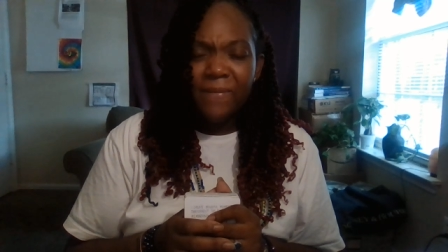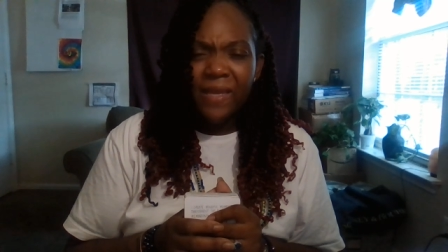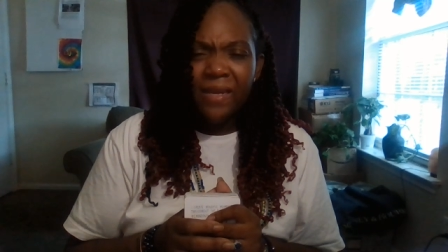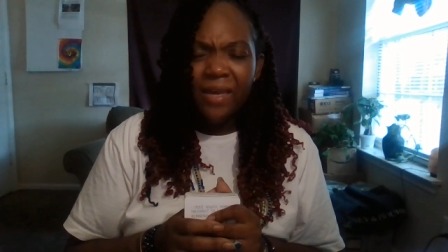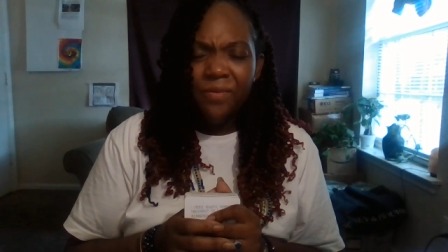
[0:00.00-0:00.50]

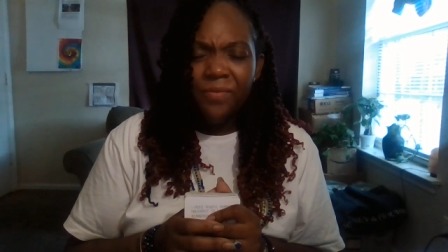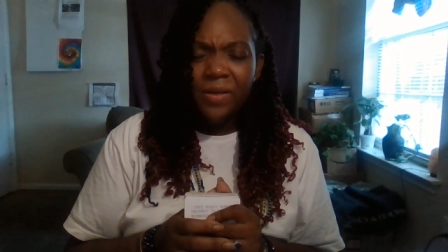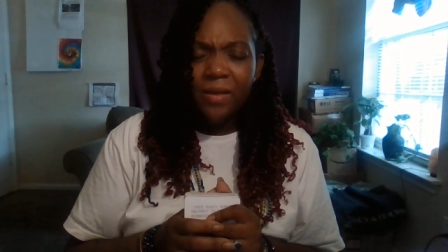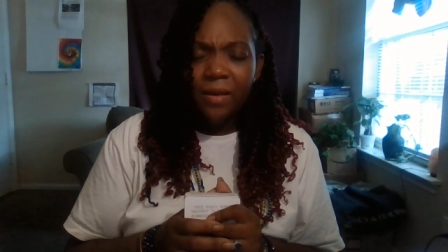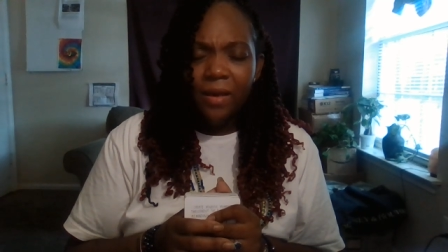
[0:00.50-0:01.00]
And every
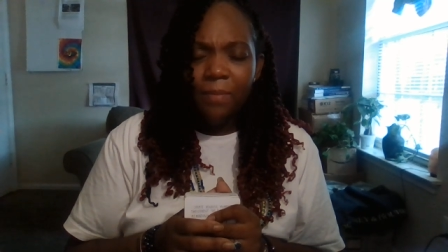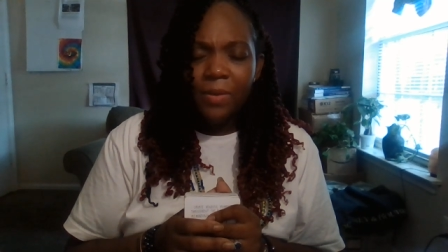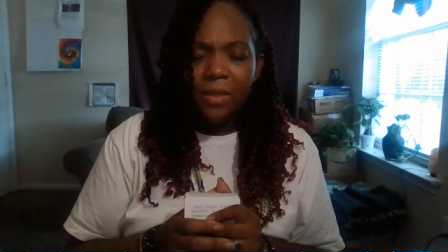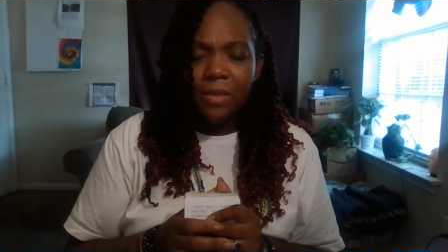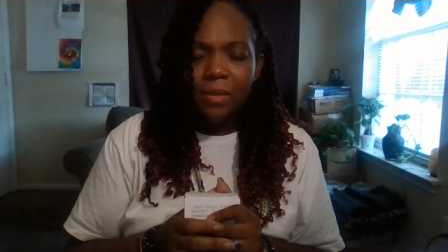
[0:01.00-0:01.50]
day
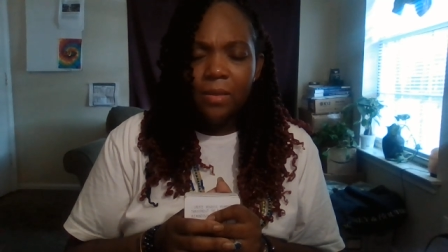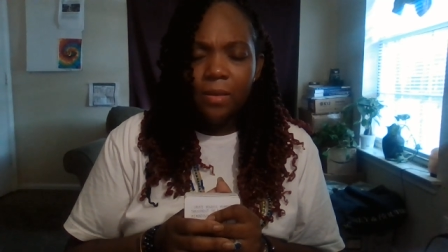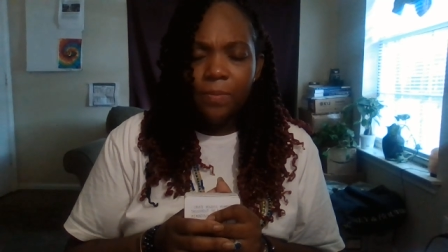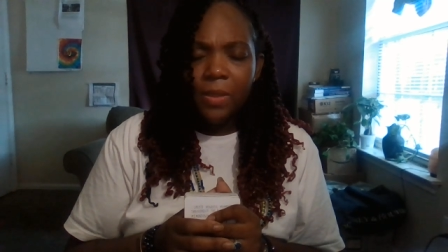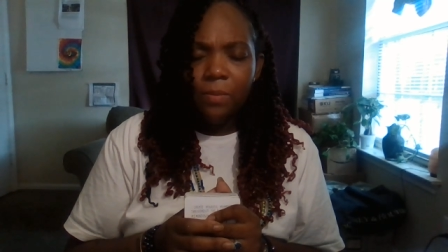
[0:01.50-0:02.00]
I'm going to get
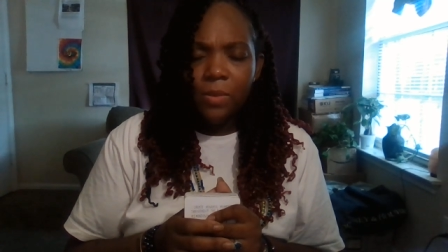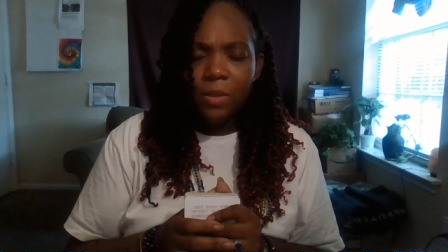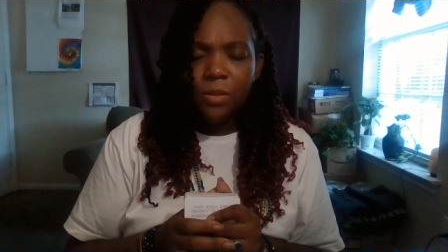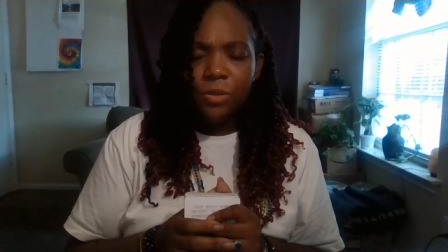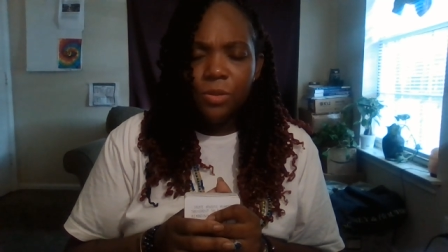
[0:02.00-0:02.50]
up and I'm
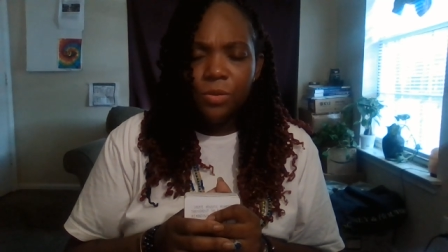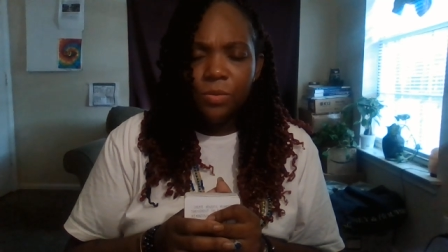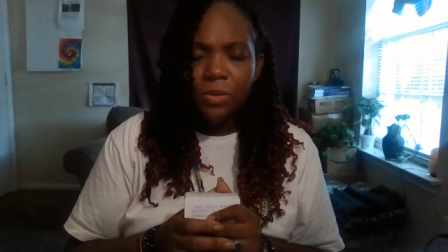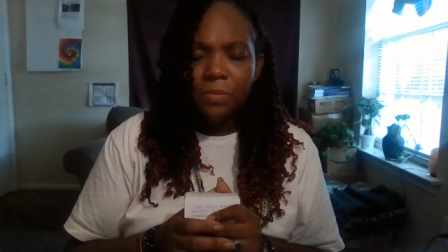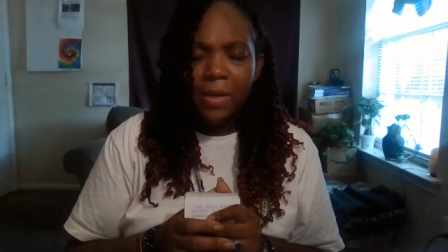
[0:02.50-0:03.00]
going to
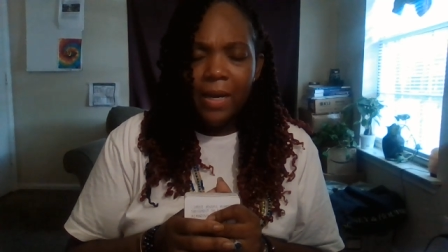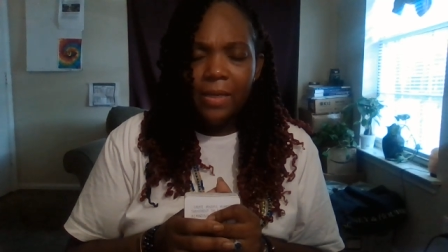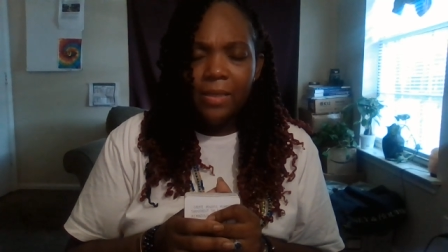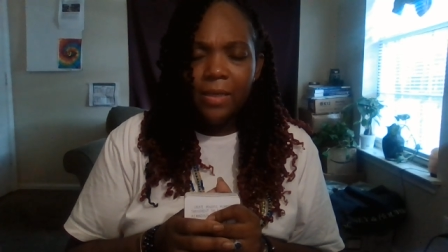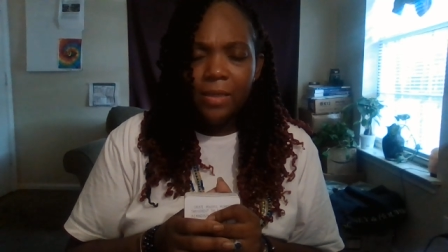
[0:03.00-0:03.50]
choose
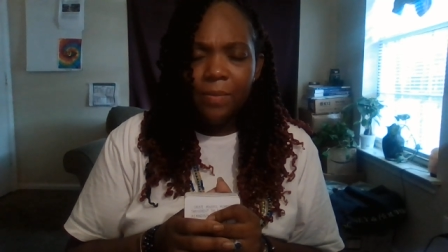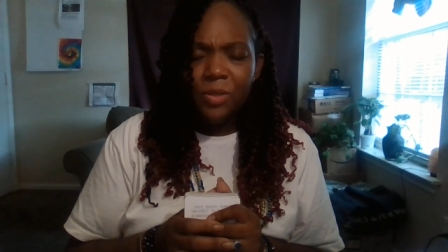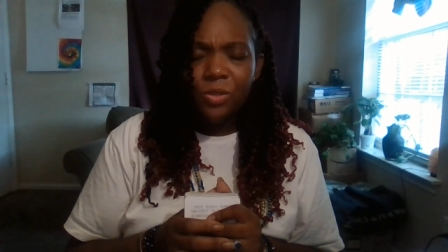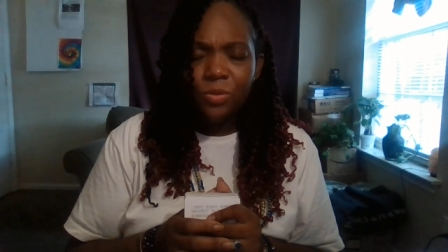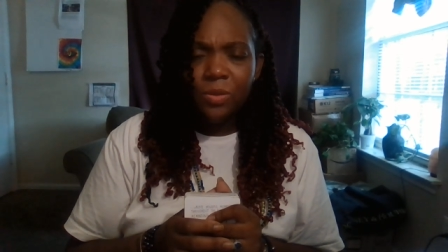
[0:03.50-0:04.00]
my day. I'm going
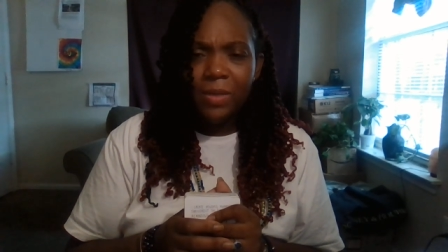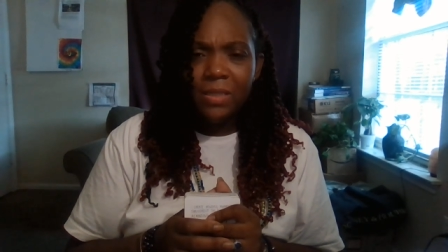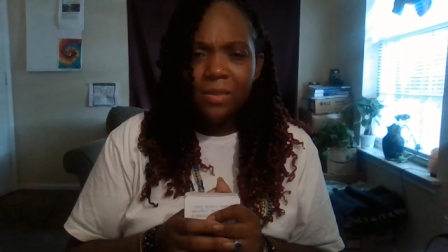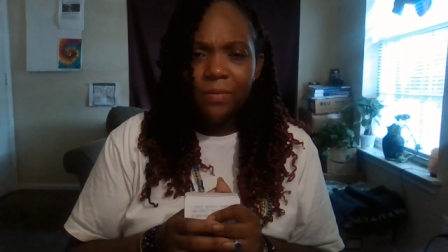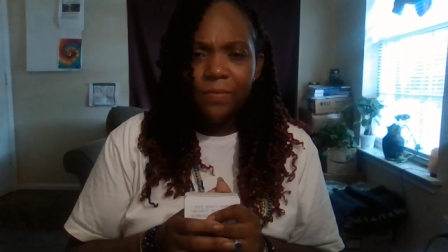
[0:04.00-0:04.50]
to choose
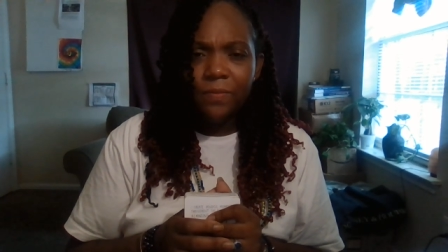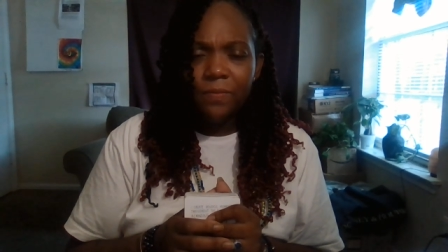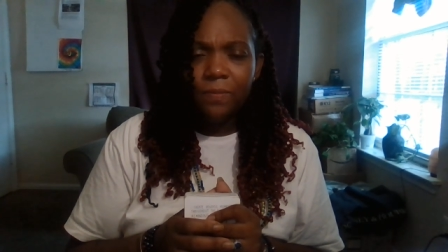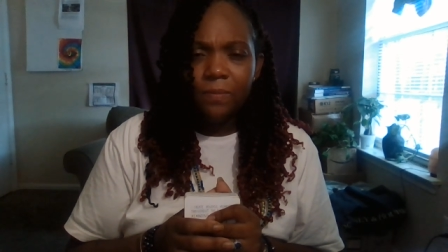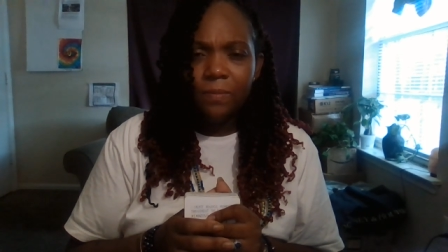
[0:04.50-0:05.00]
myself.
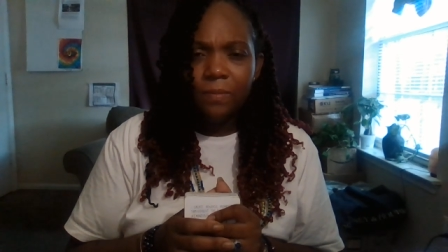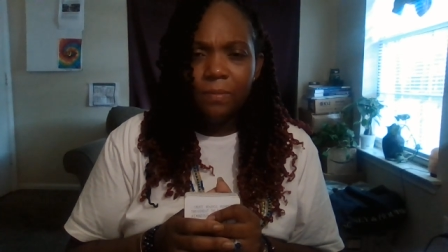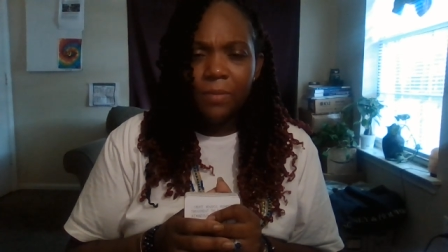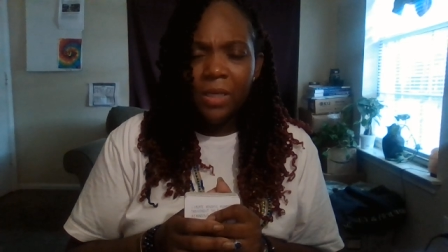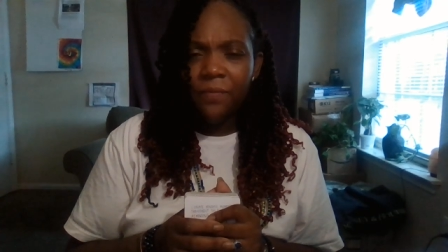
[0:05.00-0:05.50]

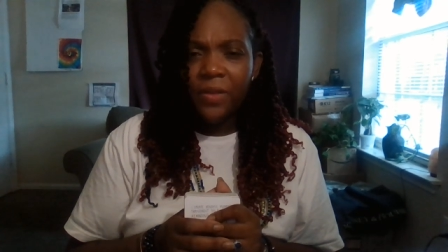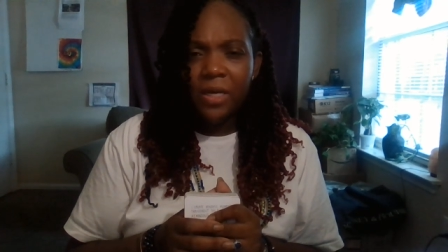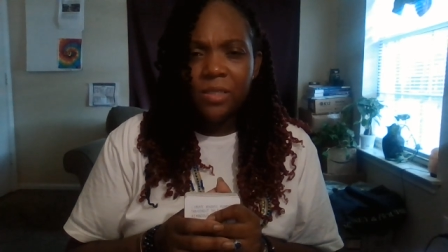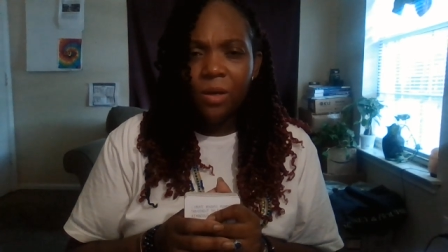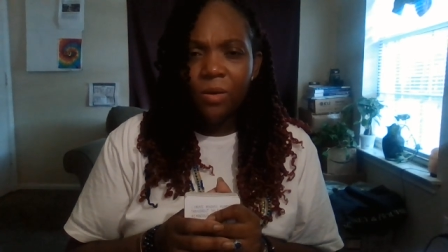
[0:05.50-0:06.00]
And if
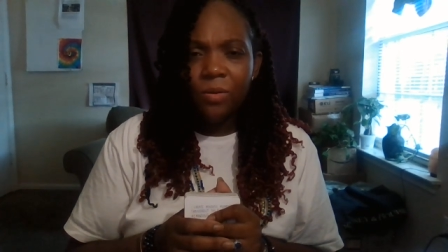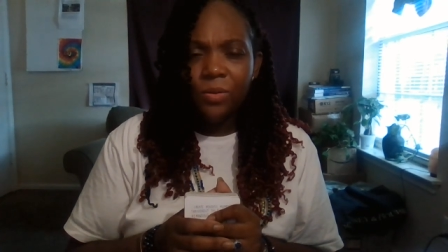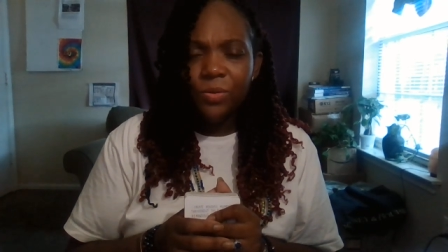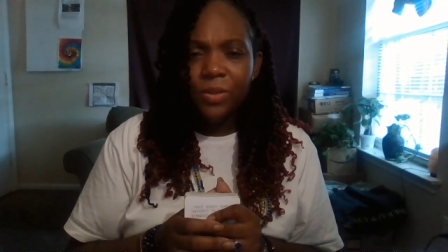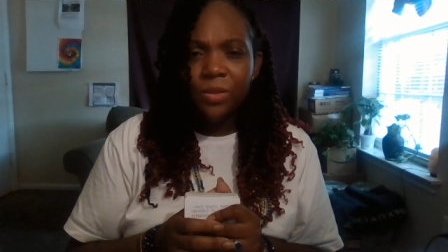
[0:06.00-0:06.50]
that's all
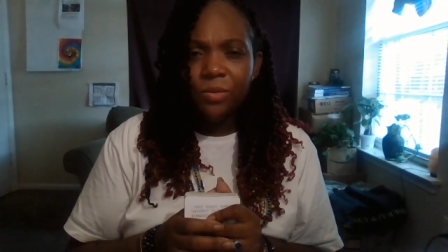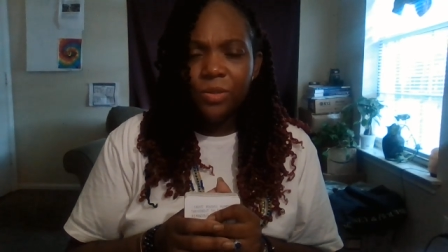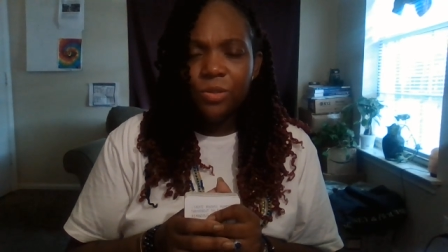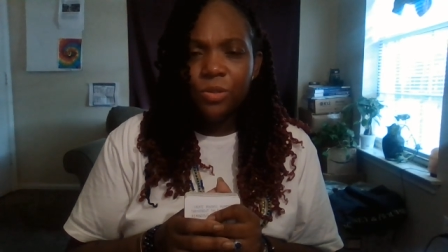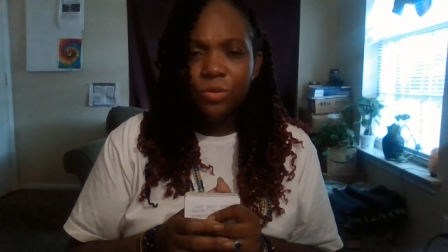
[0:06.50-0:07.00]
you can do
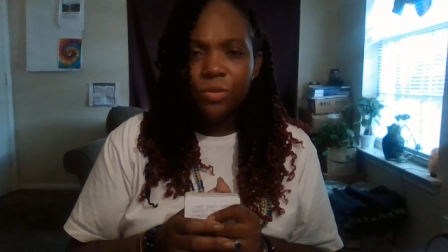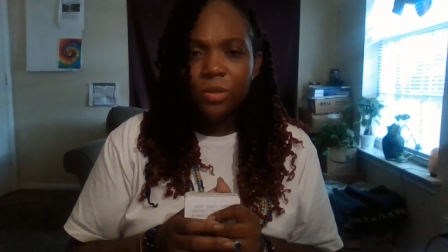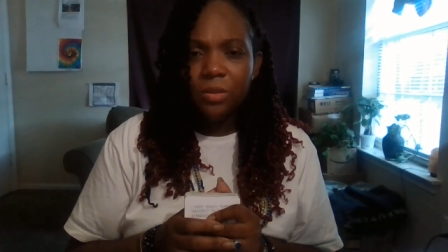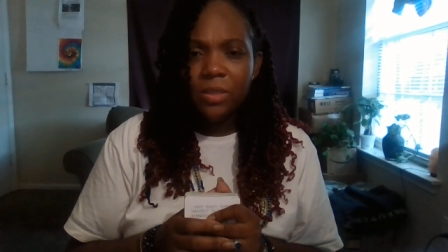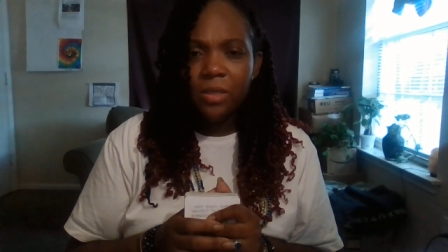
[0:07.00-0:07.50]
is choose
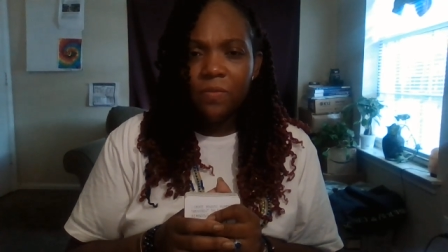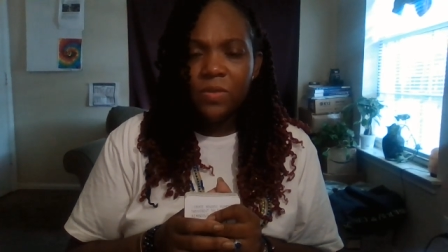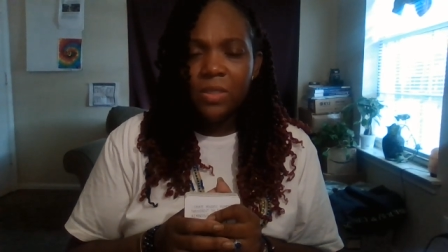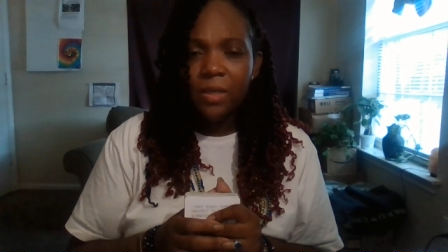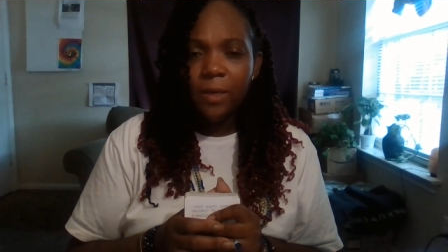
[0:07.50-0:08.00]
yourself
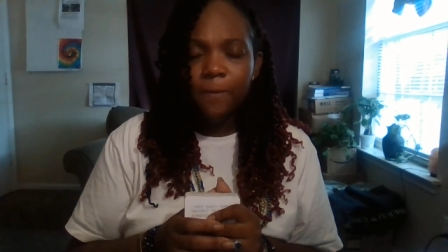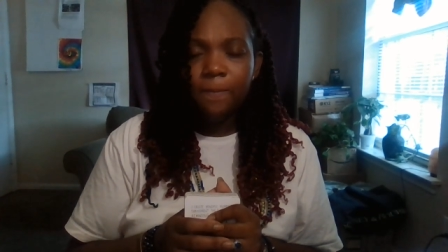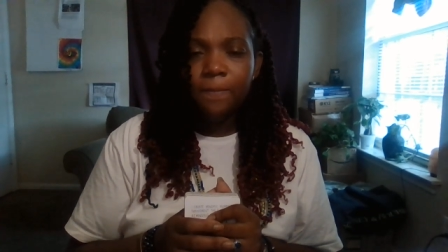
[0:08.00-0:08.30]
today,